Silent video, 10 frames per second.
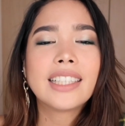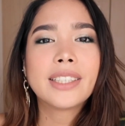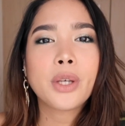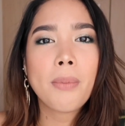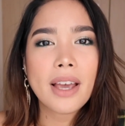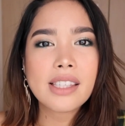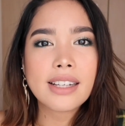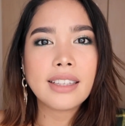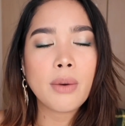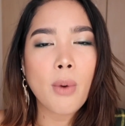So
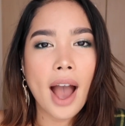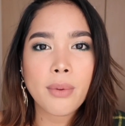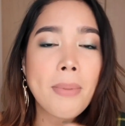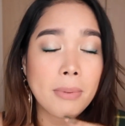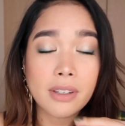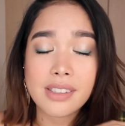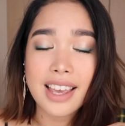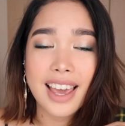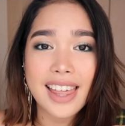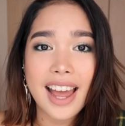basically, why people
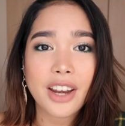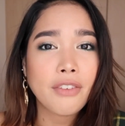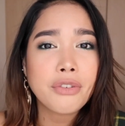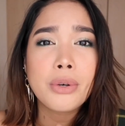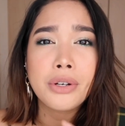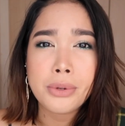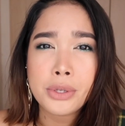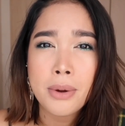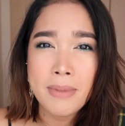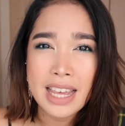say that you have to reduce
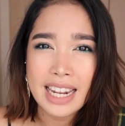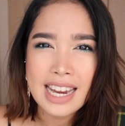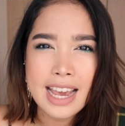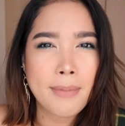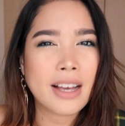your meat intake,